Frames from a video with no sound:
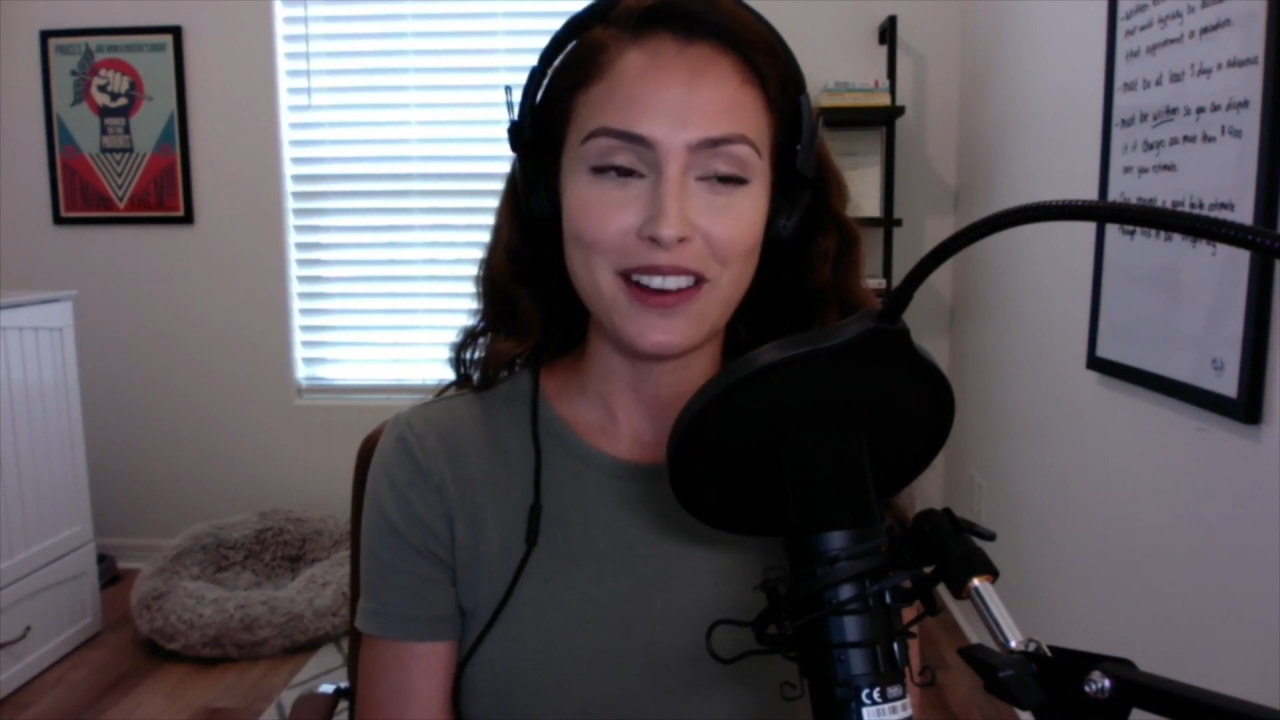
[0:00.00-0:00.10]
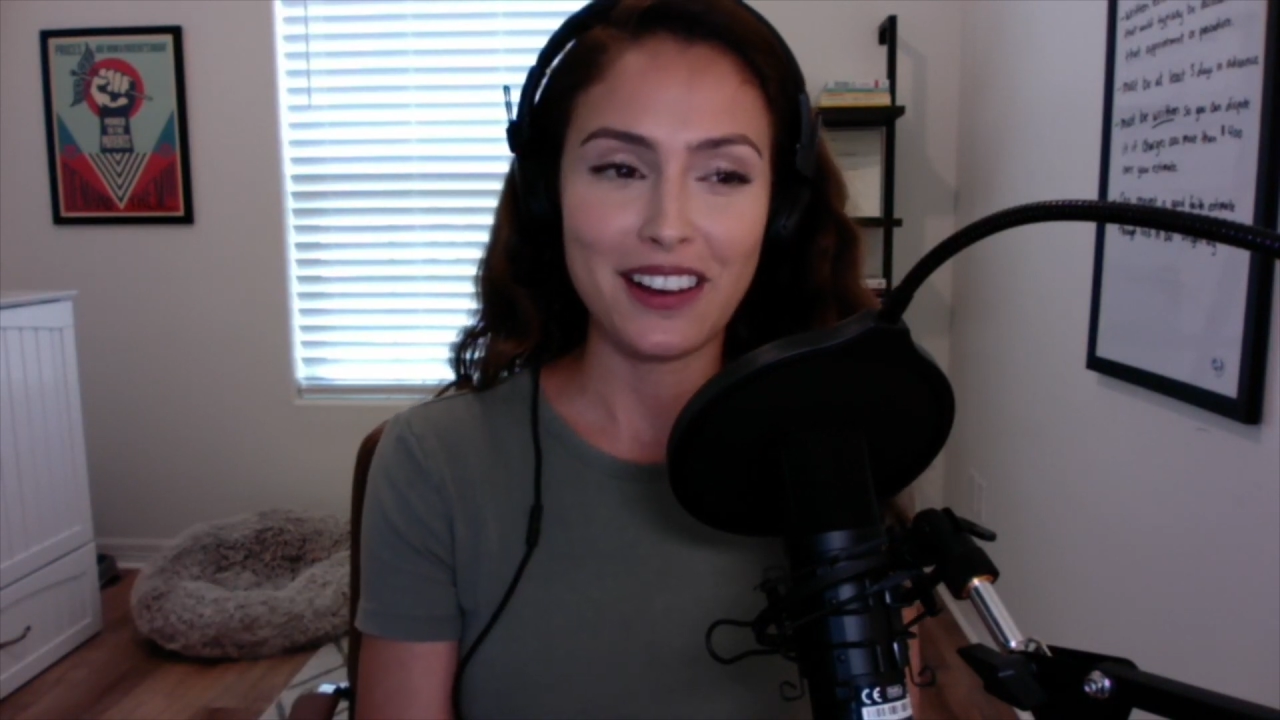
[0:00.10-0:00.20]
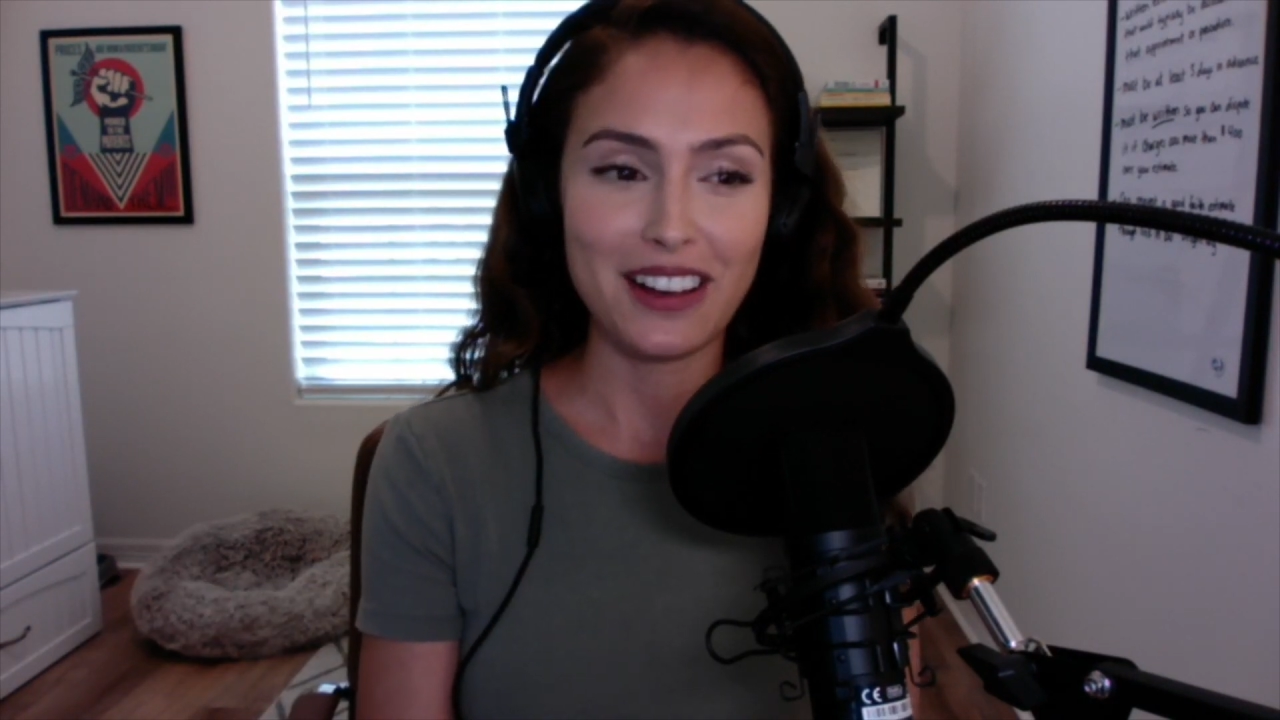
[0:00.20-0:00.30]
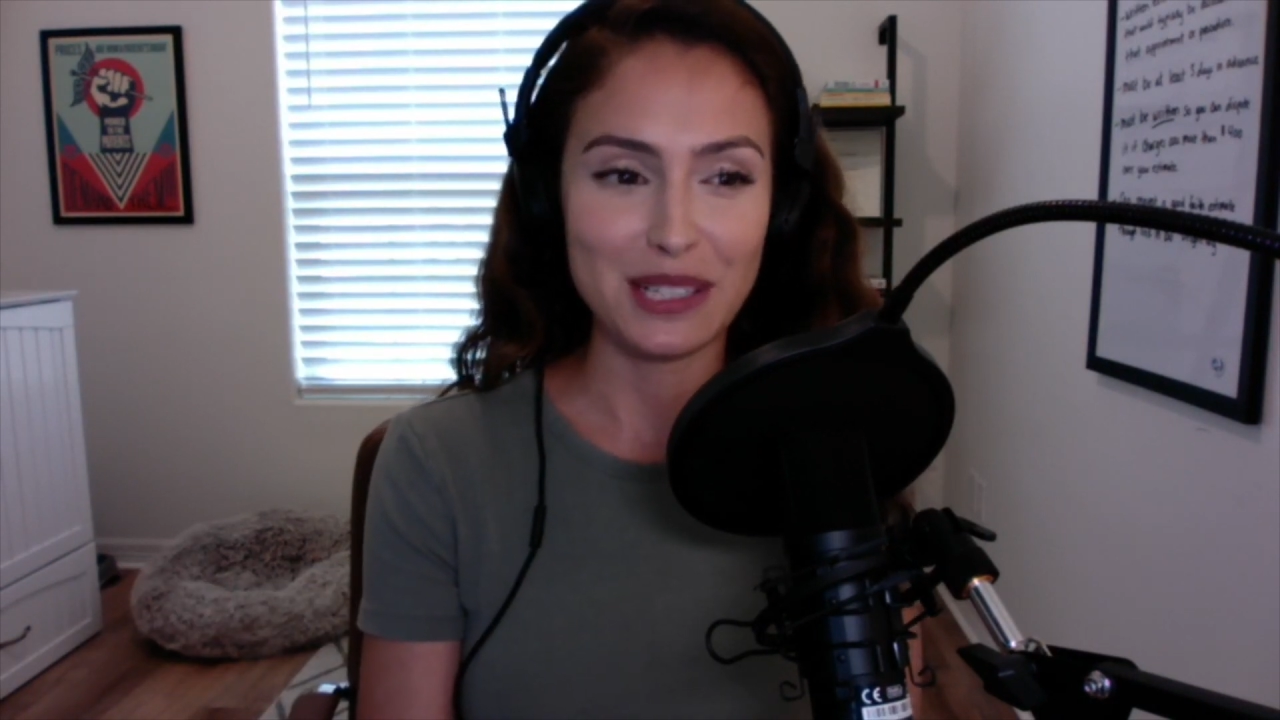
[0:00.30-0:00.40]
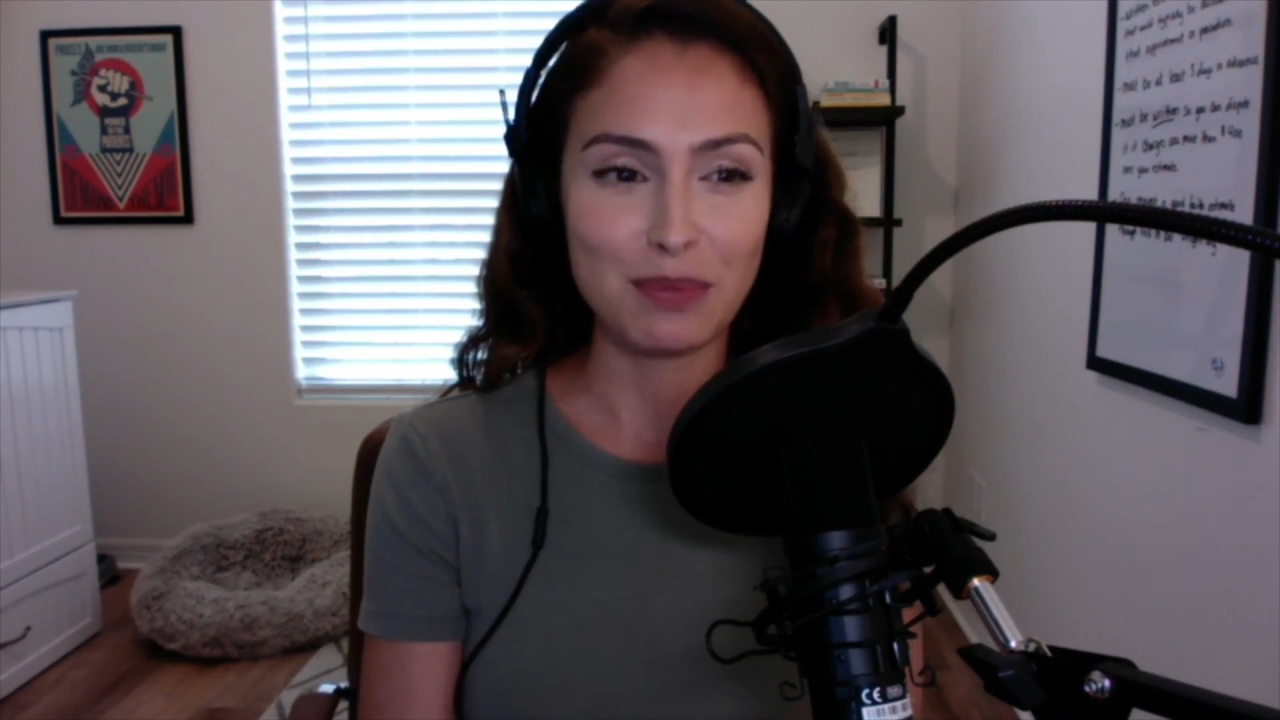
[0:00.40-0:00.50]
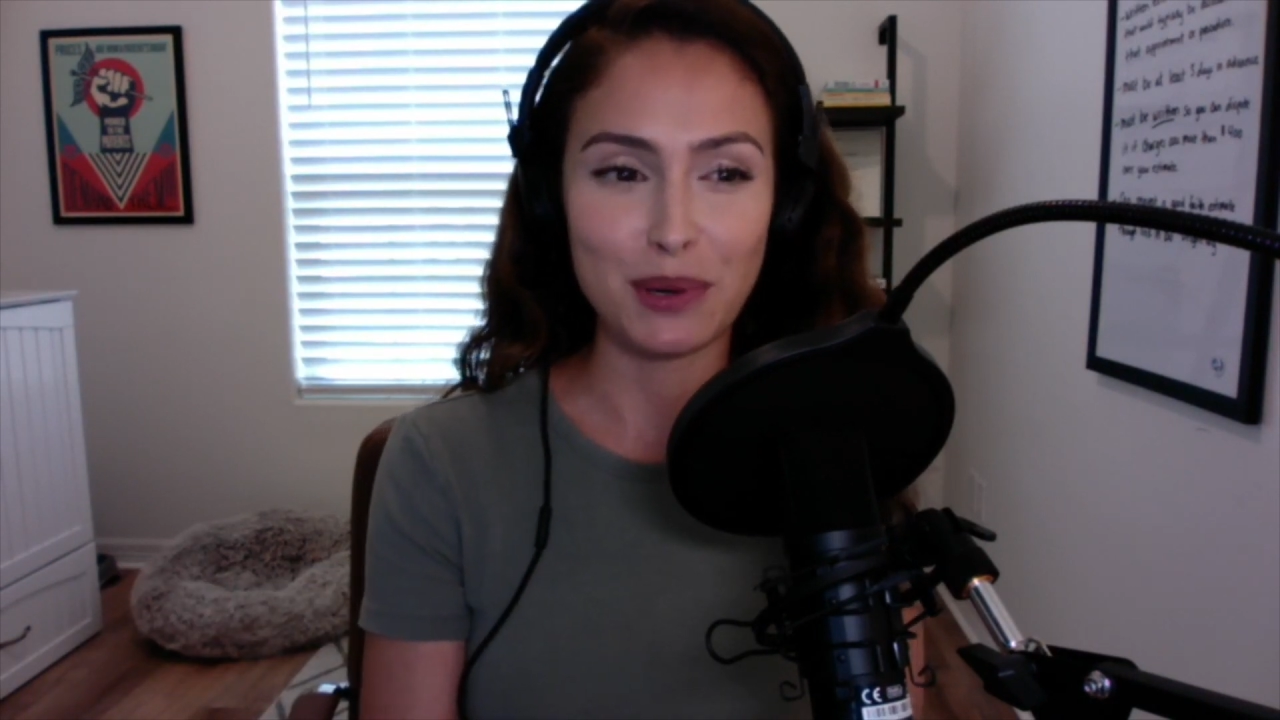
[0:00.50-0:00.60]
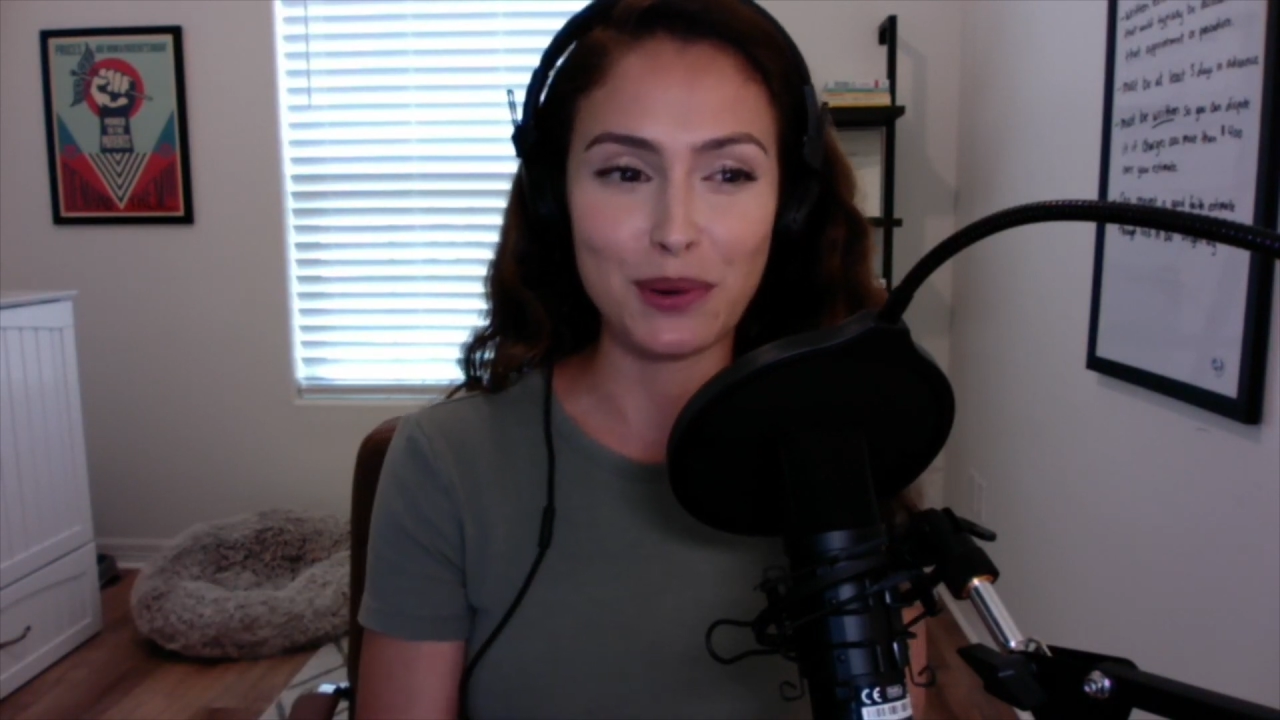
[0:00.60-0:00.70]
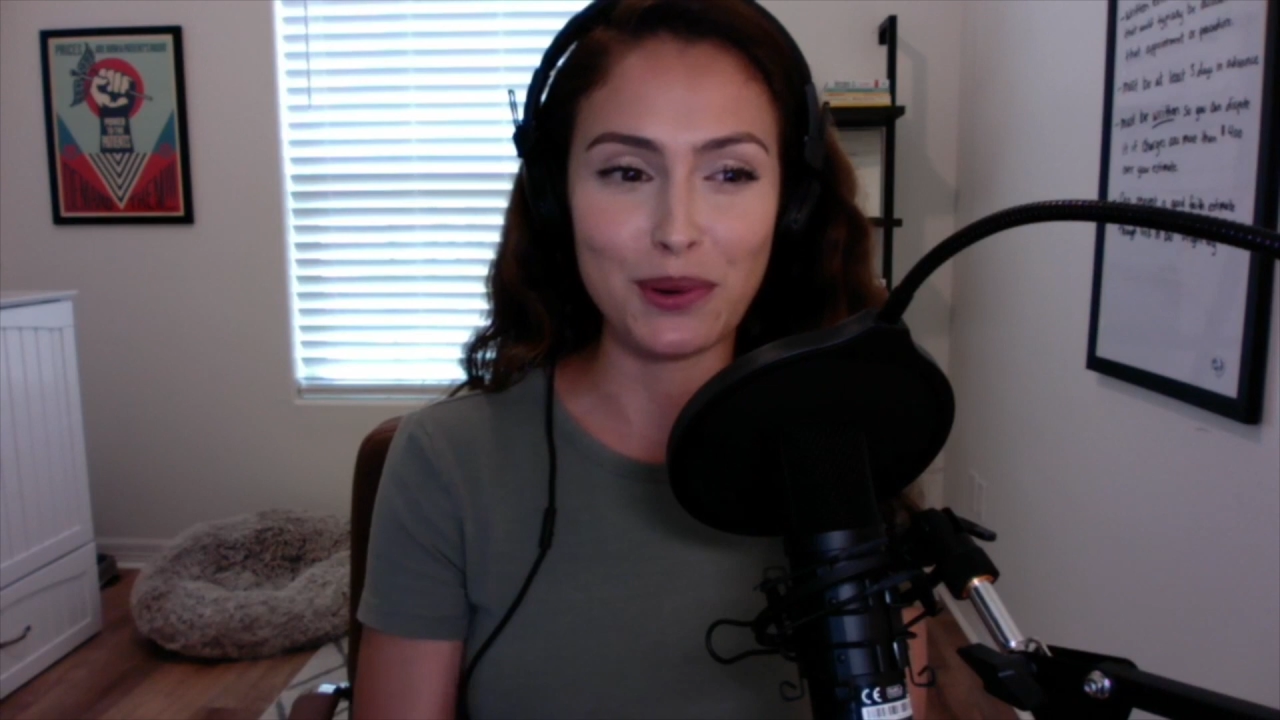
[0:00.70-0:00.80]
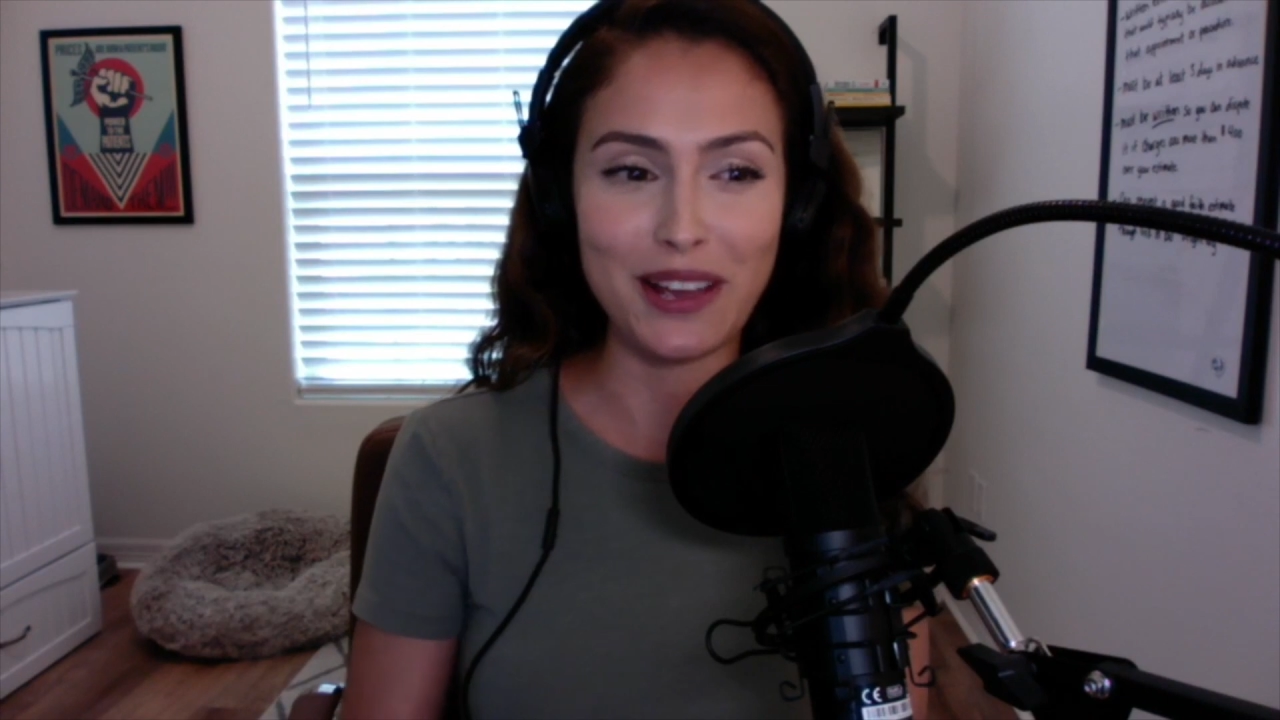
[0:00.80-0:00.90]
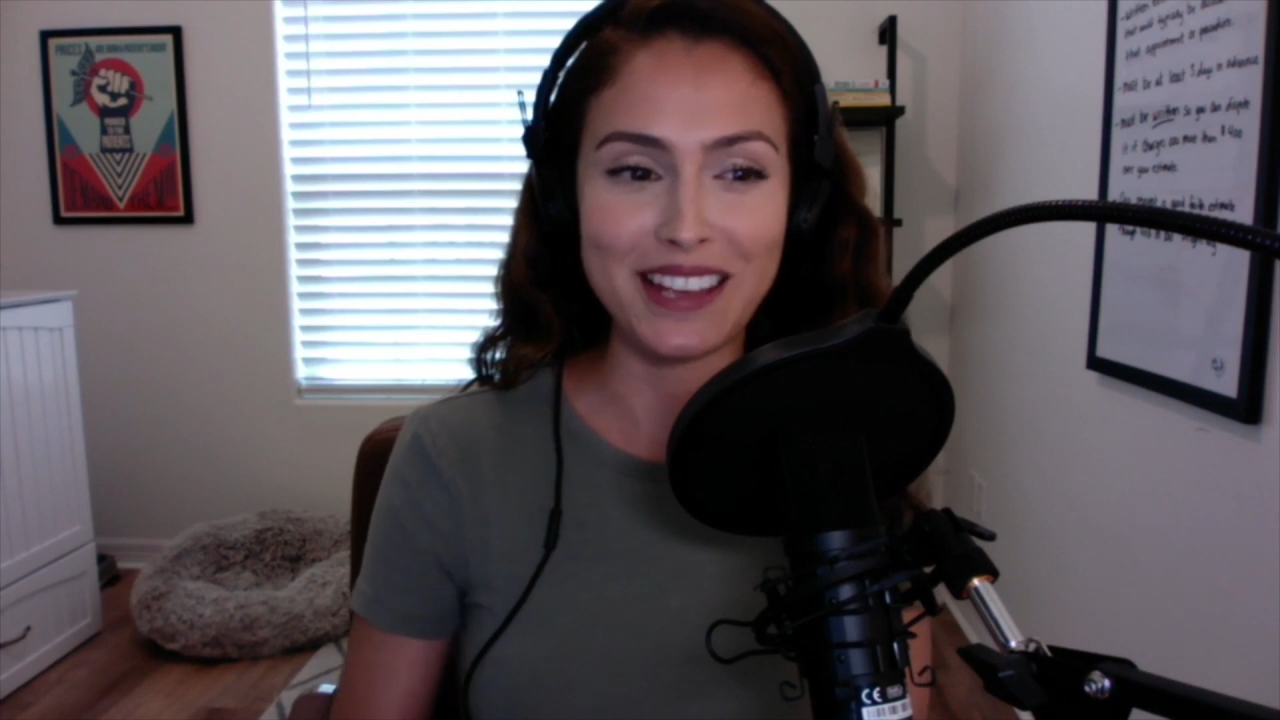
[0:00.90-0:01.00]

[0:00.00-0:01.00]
hospital